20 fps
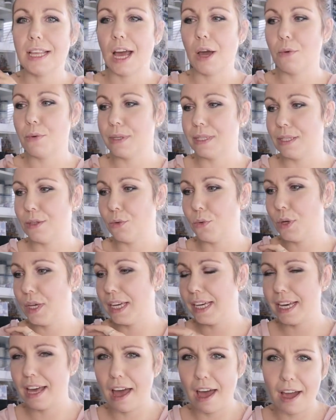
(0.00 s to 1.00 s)
I was
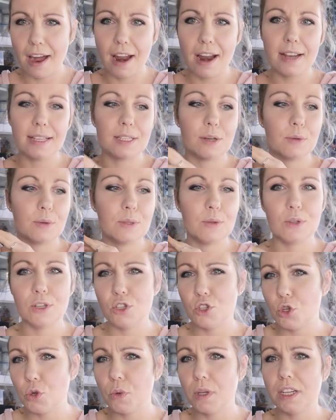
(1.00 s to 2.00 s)
doing cards, I was doing
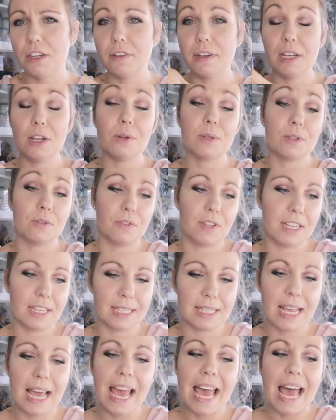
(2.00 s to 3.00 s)
jewelry, lots of things.